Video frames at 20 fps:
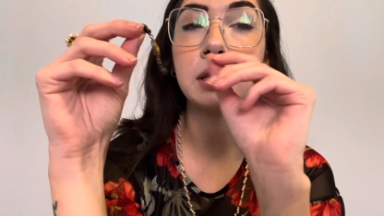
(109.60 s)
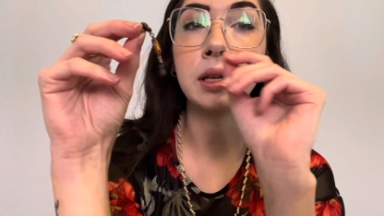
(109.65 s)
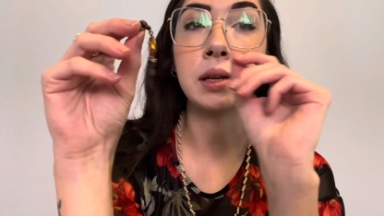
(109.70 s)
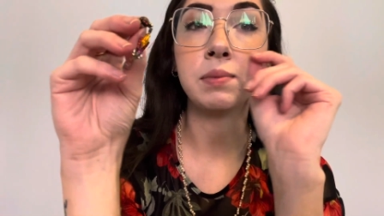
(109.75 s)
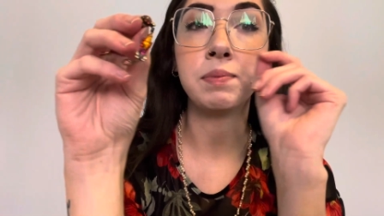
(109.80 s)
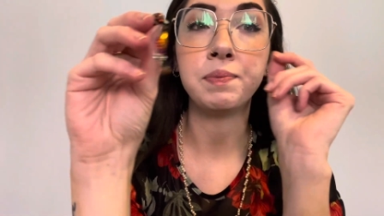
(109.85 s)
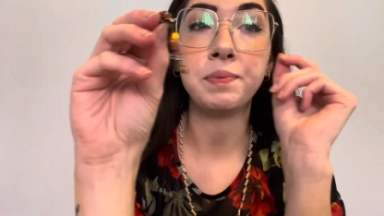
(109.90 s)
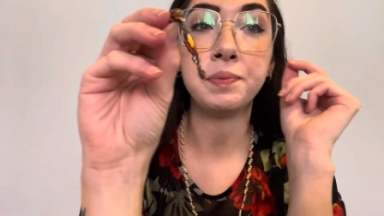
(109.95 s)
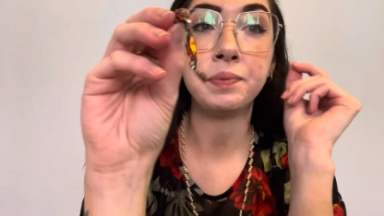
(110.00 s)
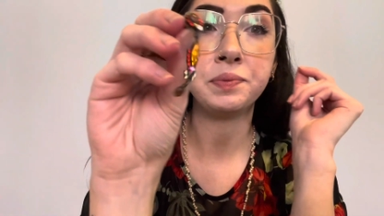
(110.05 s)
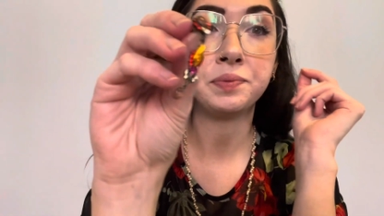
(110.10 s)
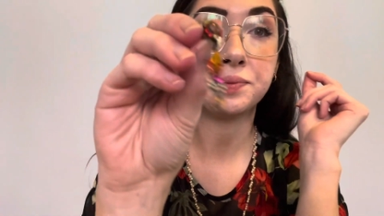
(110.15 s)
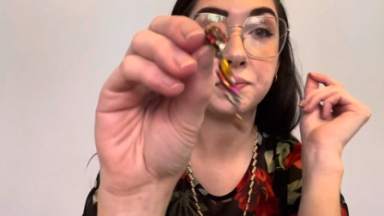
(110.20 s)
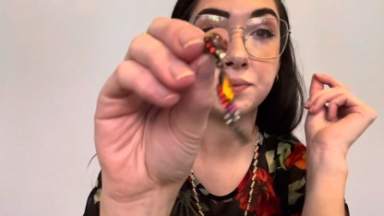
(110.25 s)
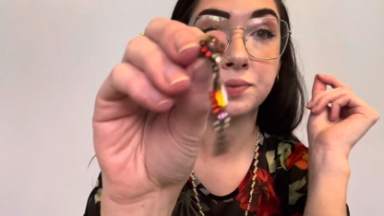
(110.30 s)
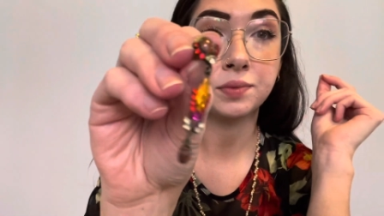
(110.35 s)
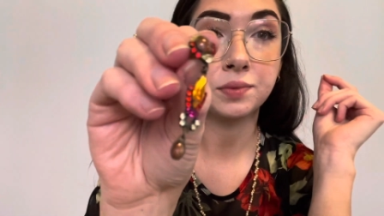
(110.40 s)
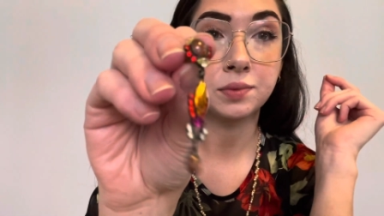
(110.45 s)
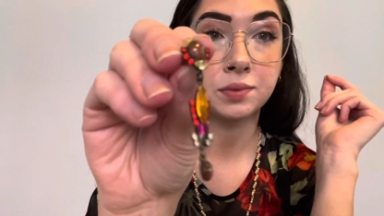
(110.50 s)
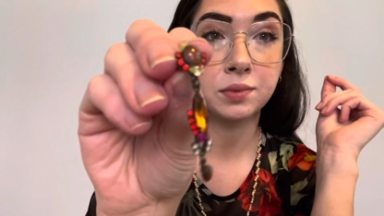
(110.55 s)
them.
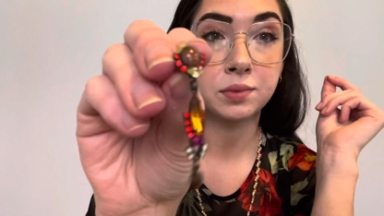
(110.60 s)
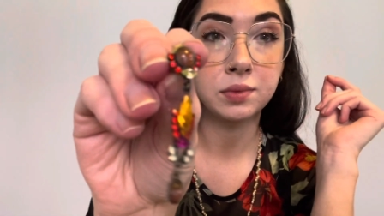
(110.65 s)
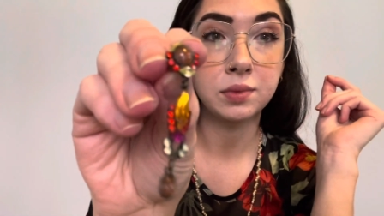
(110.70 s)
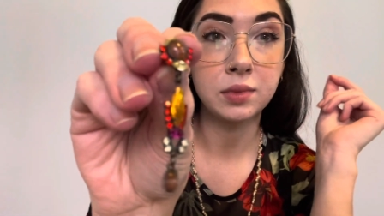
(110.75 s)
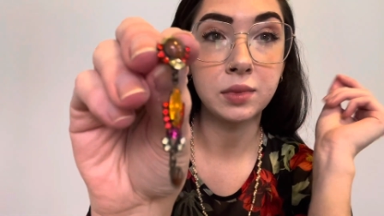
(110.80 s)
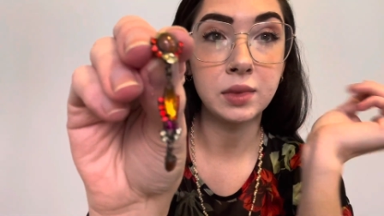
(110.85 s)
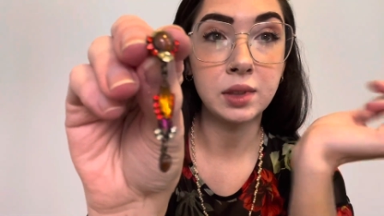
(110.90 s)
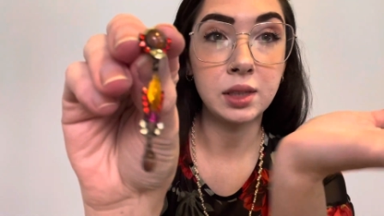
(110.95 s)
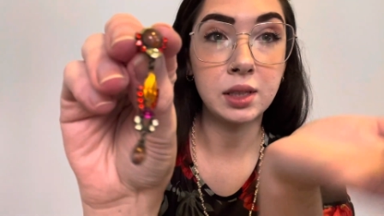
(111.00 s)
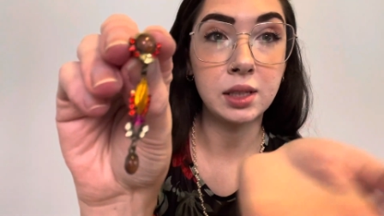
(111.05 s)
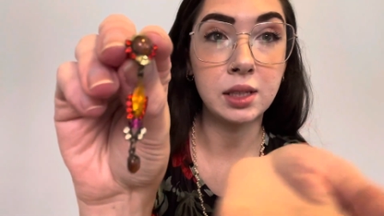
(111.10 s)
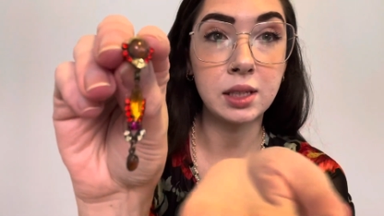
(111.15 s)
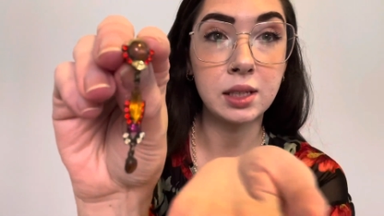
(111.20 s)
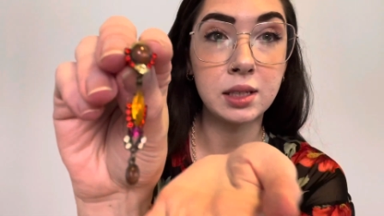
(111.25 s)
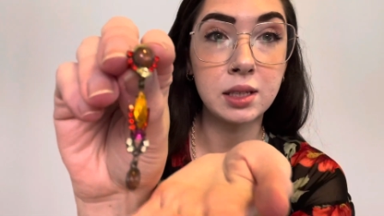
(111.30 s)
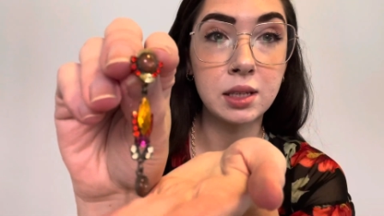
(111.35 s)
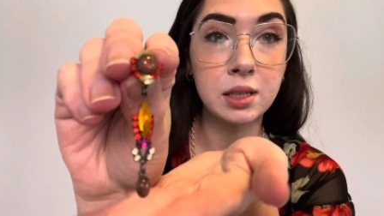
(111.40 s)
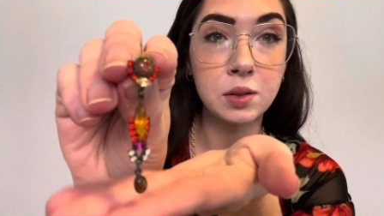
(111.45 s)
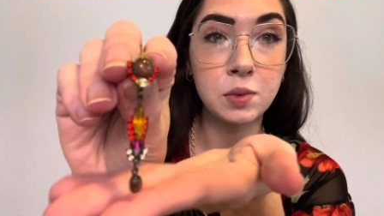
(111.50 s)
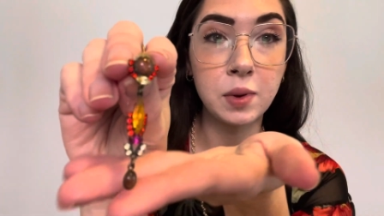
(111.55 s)
This
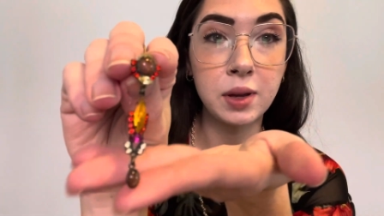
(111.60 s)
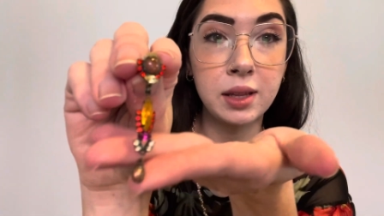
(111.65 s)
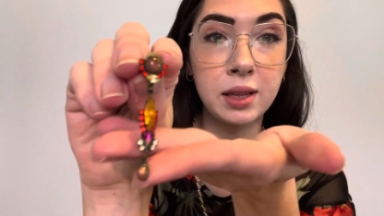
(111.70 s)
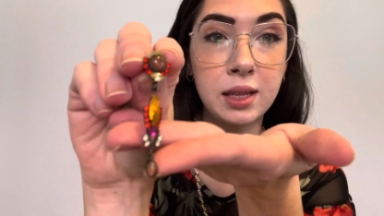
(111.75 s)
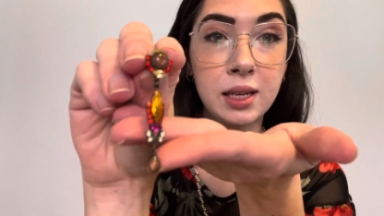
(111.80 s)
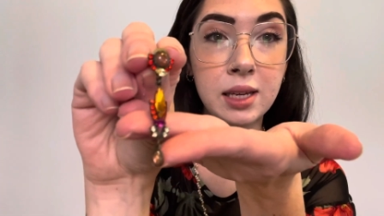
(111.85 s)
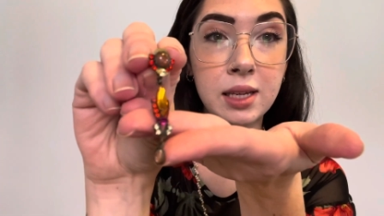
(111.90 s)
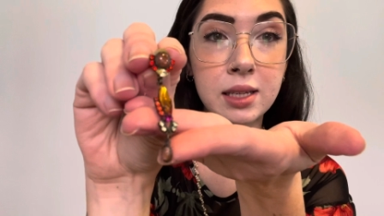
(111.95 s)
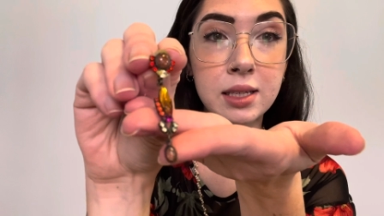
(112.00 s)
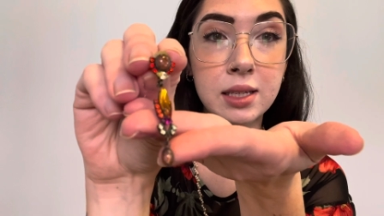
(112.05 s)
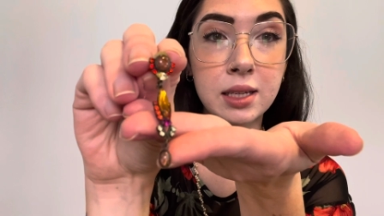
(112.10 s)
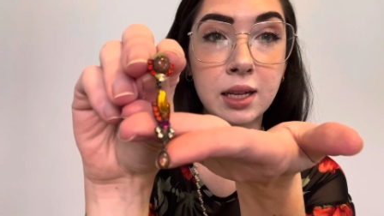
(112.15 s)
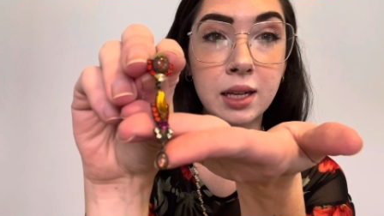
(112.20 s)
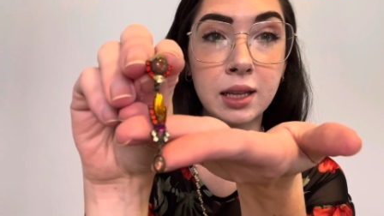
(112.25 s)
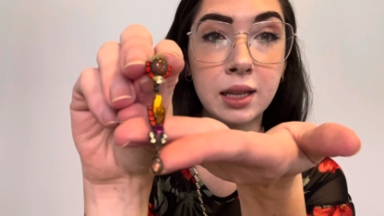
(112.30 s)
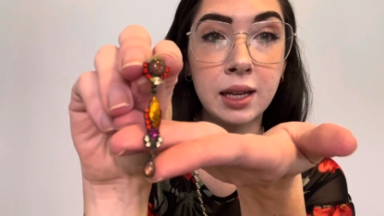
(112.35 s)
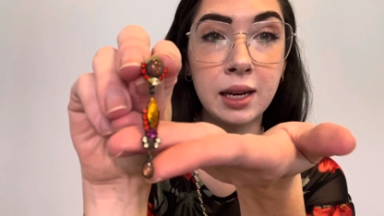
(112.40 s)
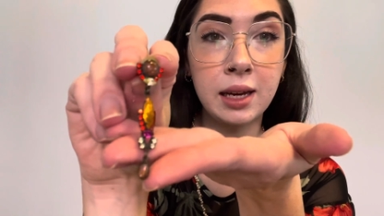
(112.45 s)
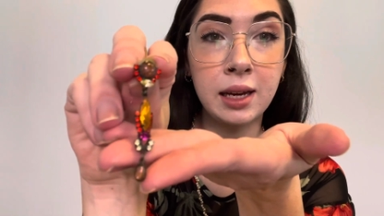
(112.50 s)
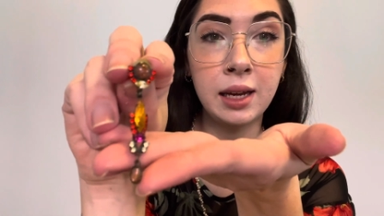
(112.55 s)
is what these look
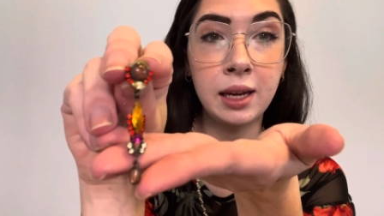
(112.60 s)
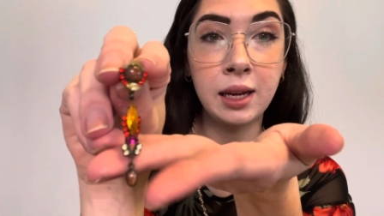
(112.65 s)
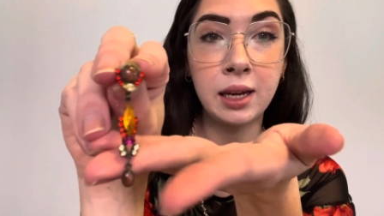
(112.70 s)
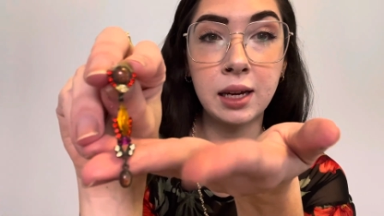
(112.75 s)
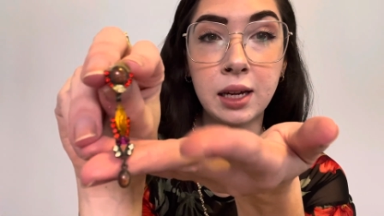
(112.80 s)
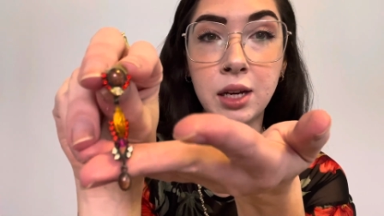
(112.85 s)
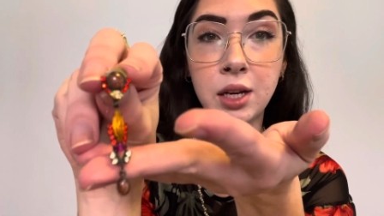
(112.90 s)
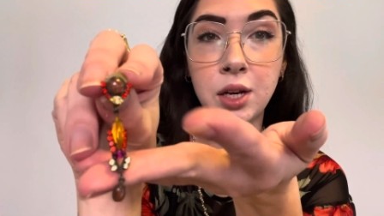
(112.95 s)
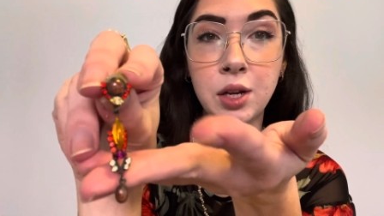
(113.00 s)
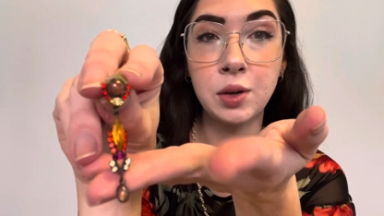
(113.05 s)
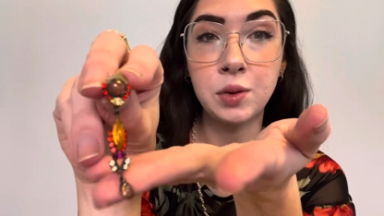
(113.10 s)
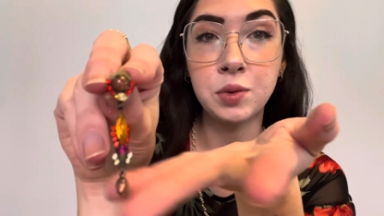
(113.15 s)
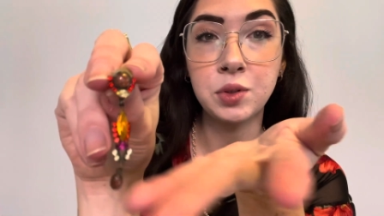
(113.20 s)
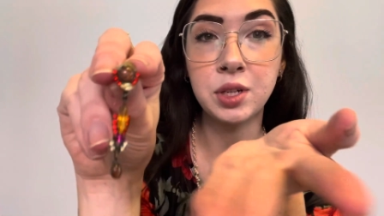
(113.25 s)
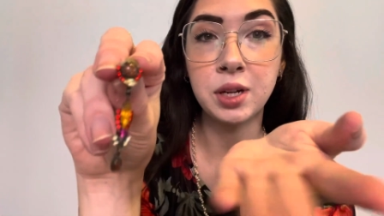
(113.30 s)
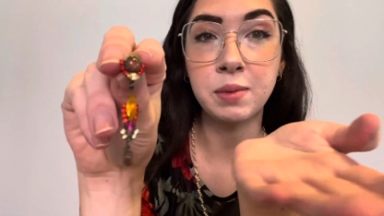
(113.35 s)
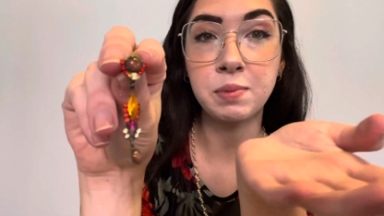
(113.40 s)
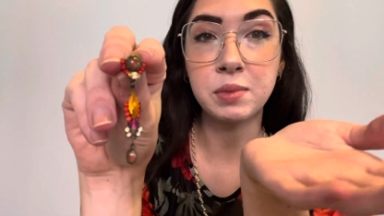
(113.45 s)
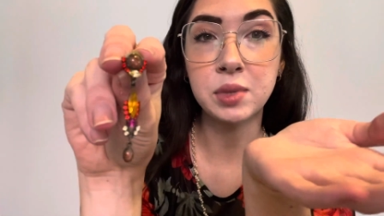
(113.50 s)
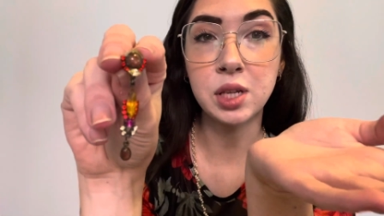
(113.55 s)
like. No
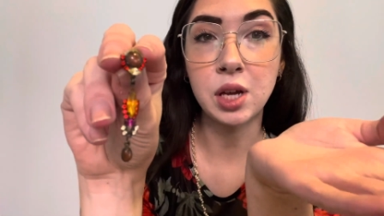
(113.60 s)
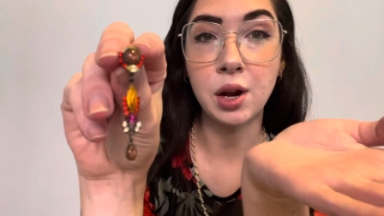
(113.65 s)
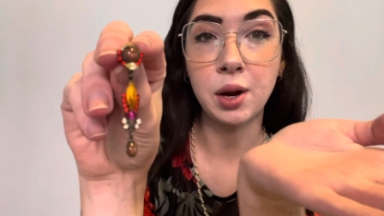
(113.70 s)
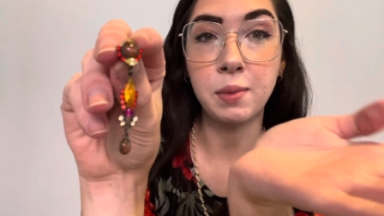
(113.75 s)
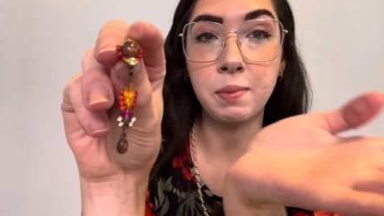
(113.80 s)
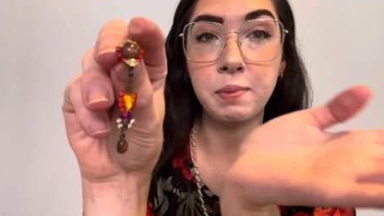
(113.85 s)
gems are